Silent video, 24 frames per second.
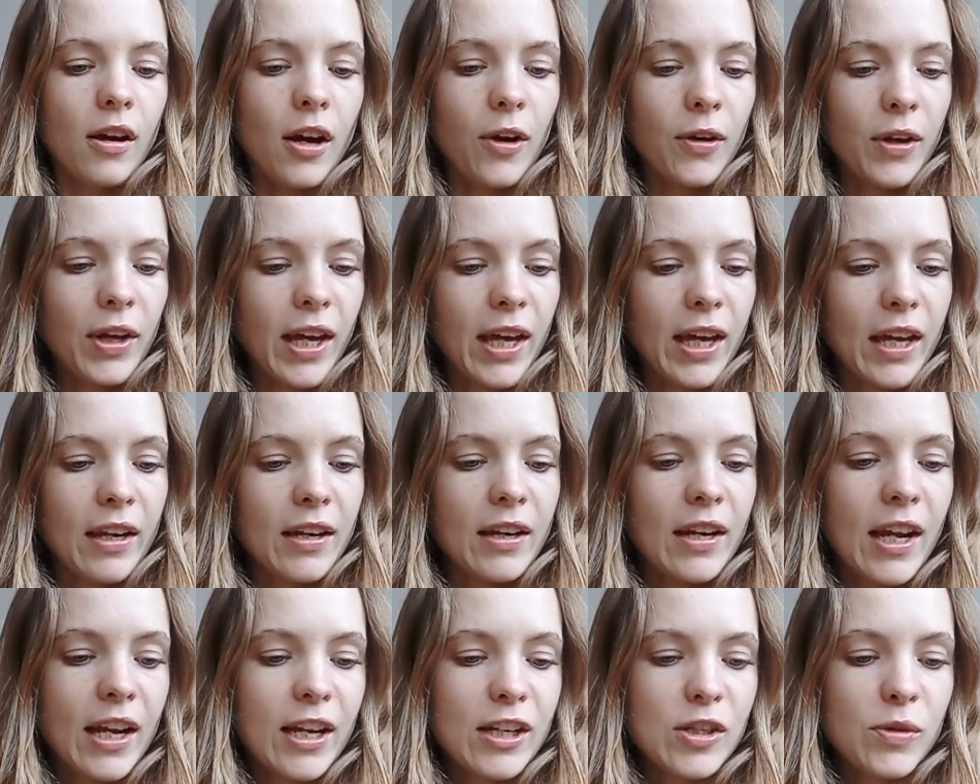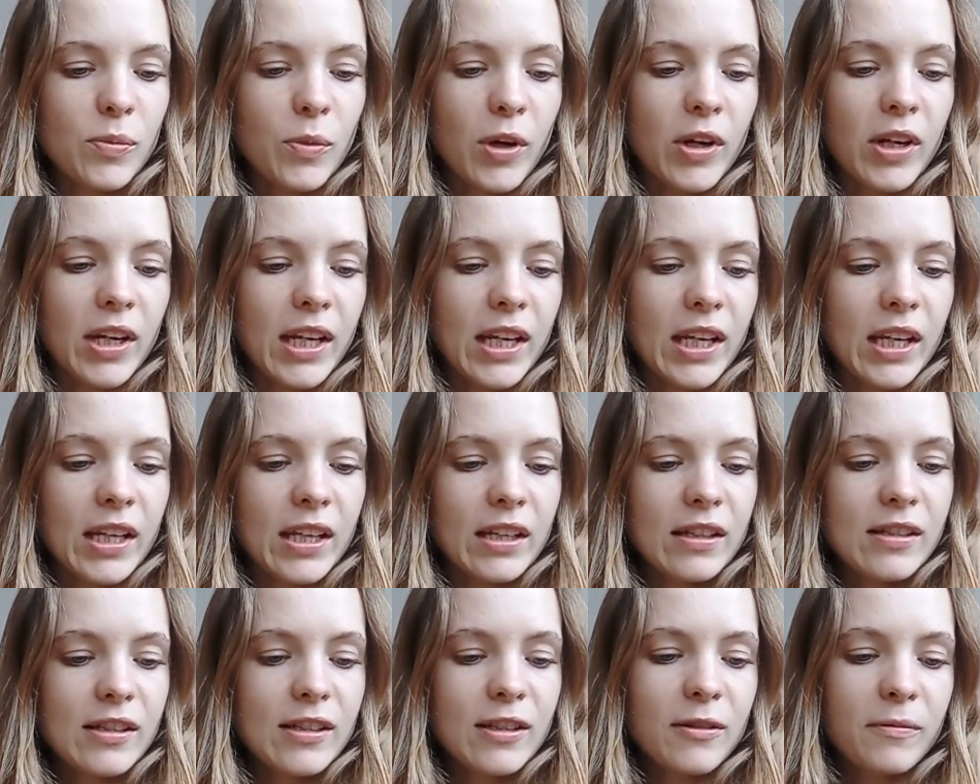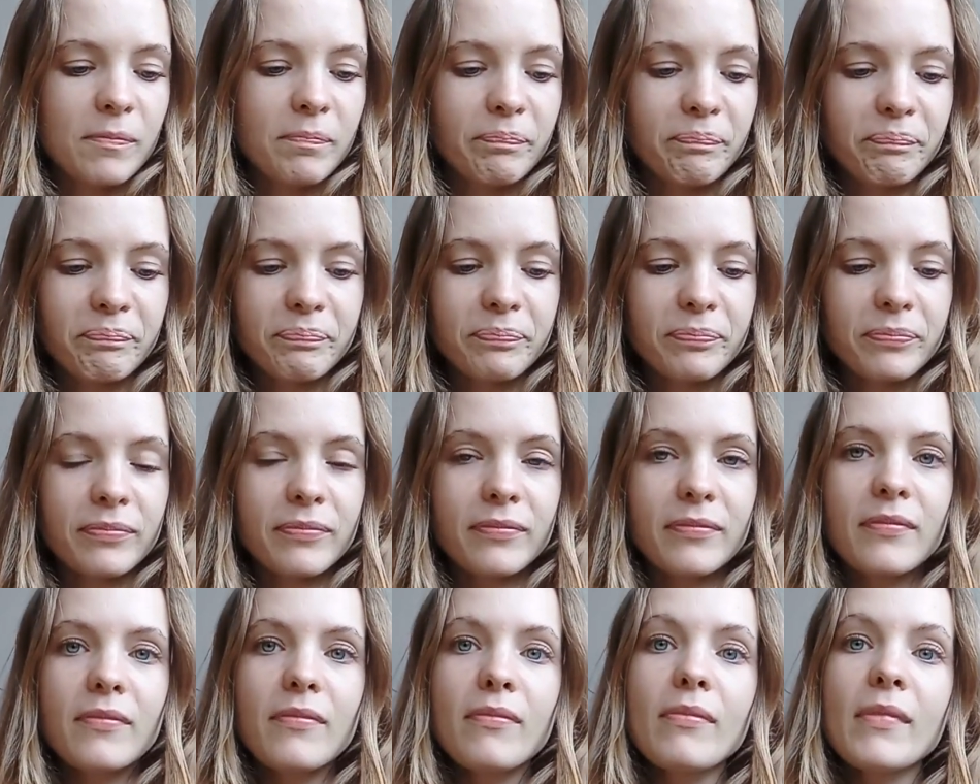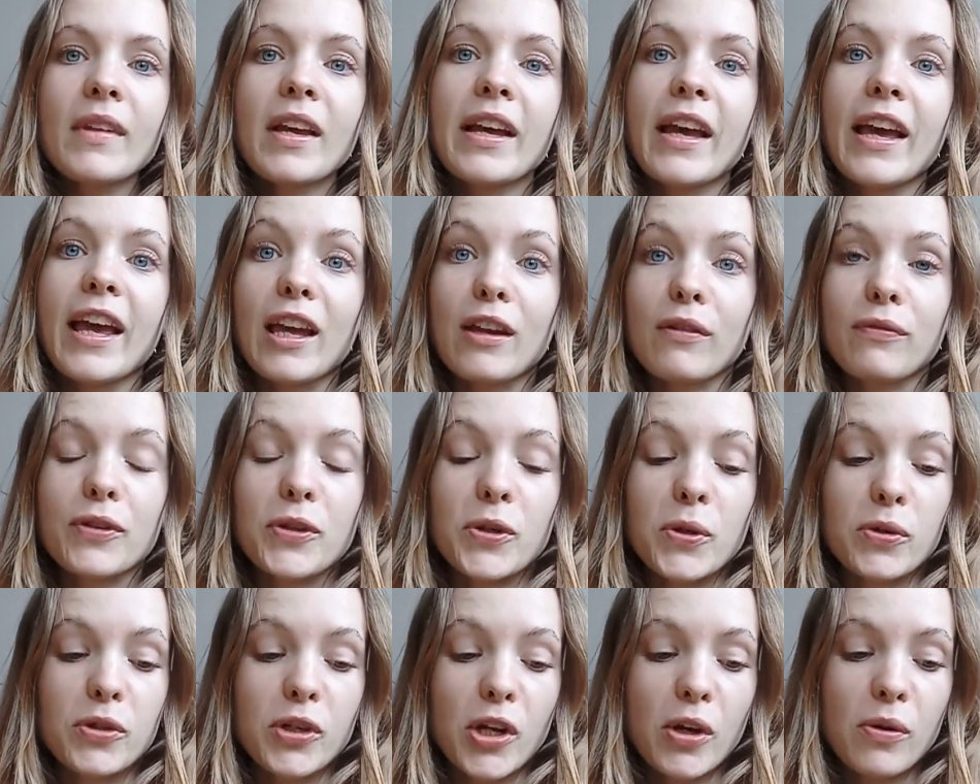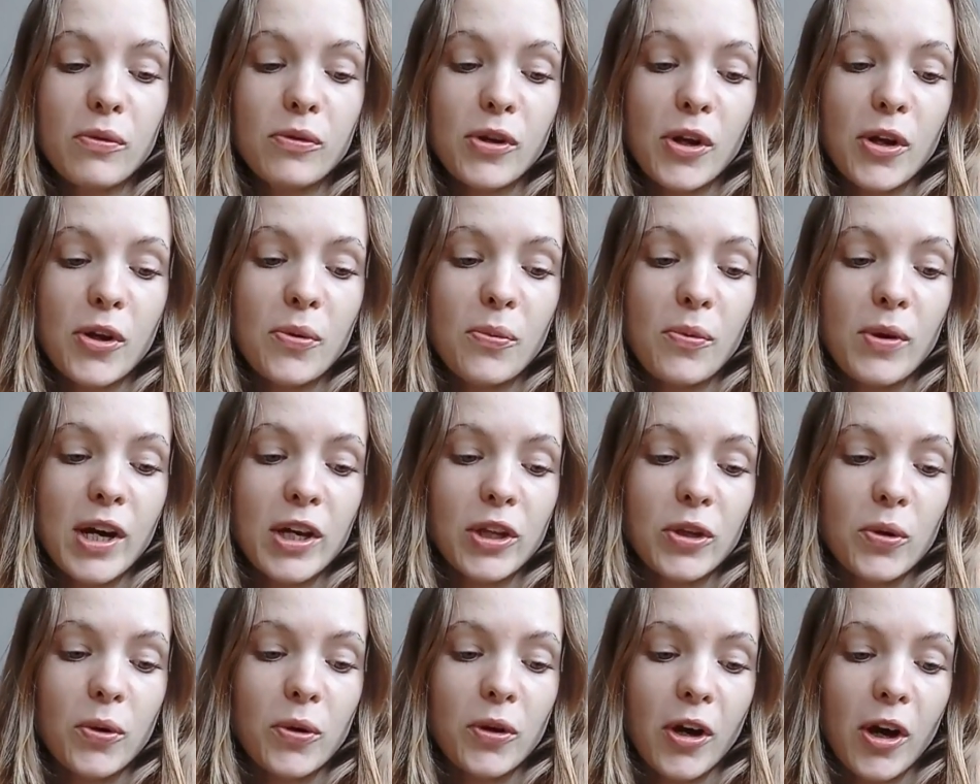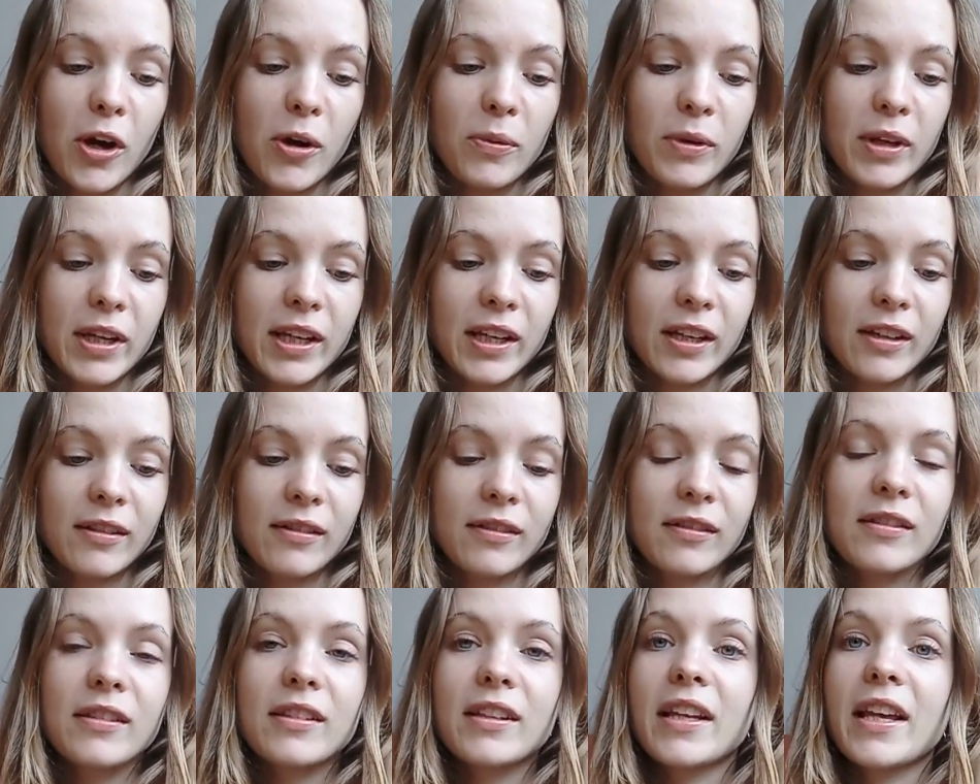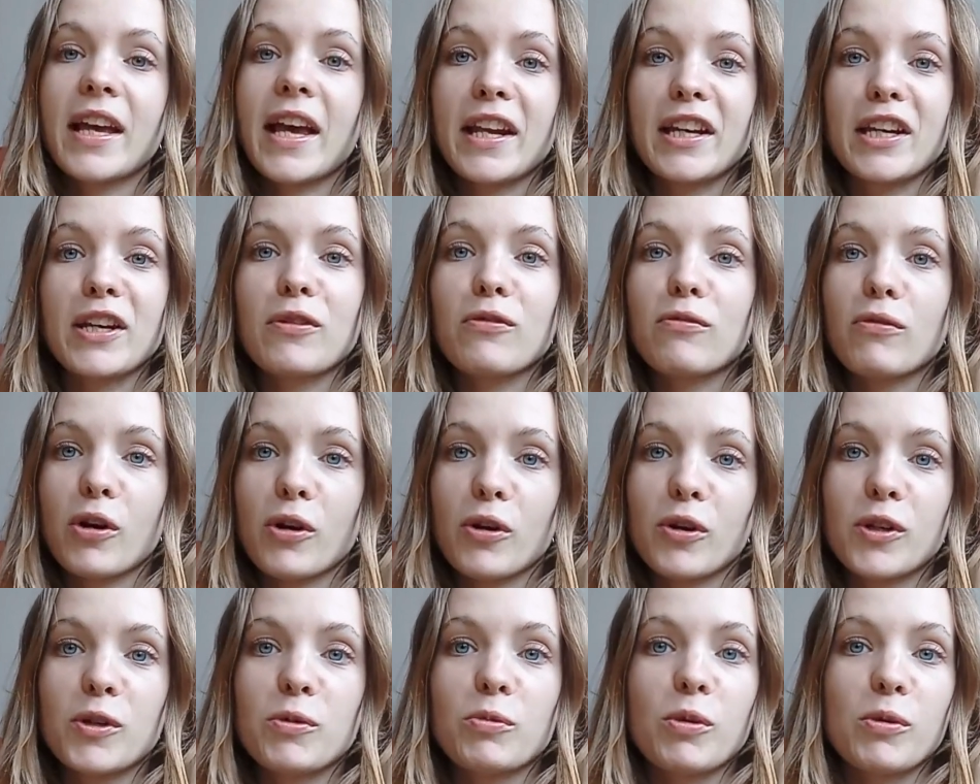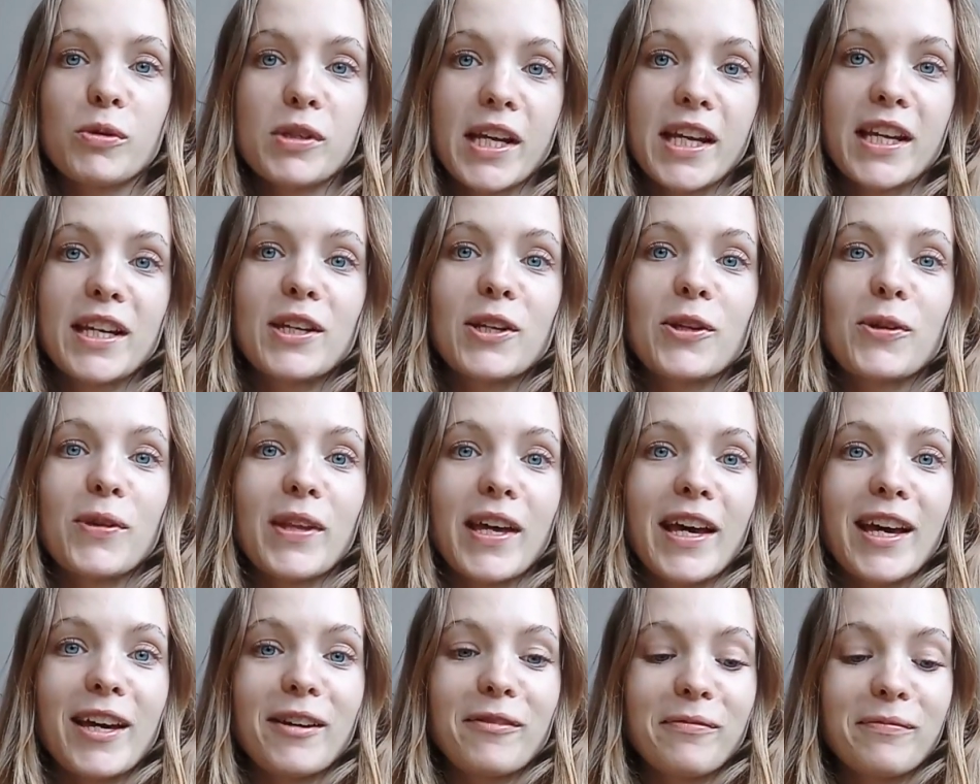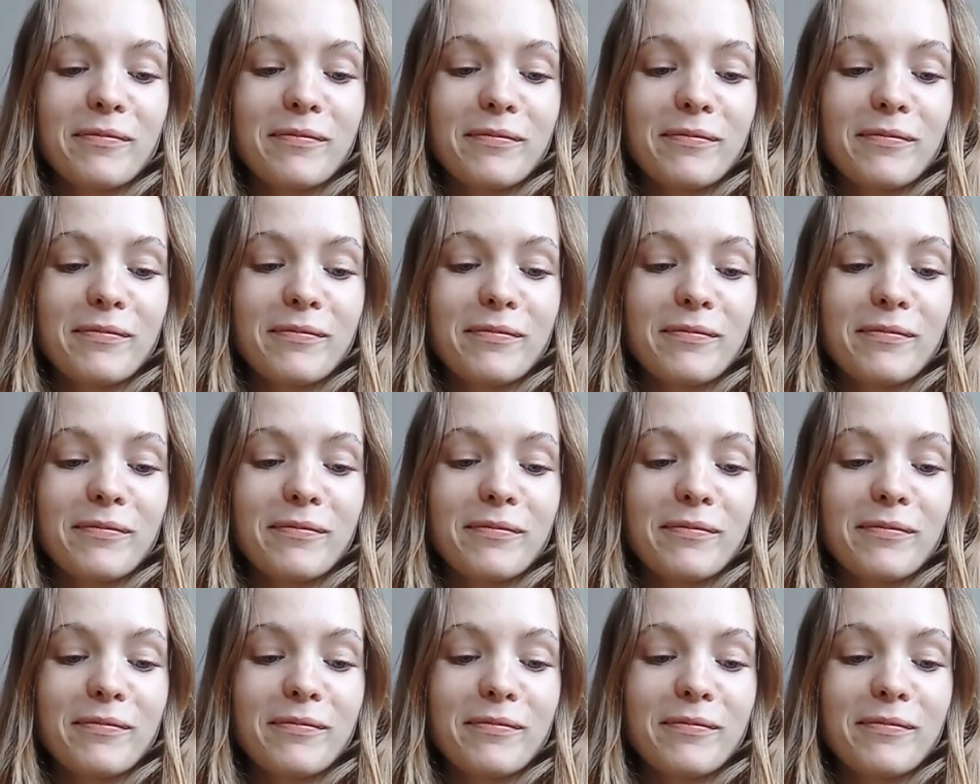Okay, next one is, if you don't know where you're going, any road will take you there.